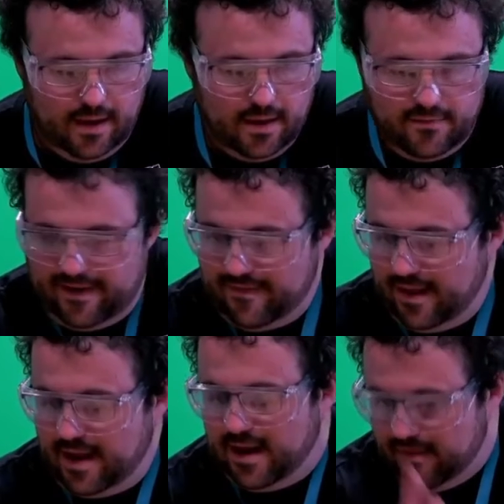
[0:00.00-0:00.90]
The rest of
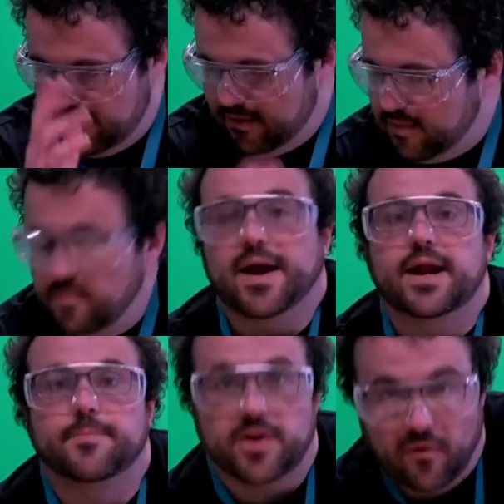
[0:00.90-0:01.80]
the colours are made
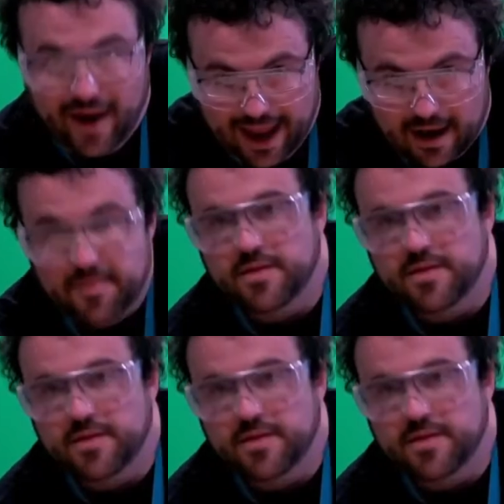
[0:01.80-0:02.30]
up in your head,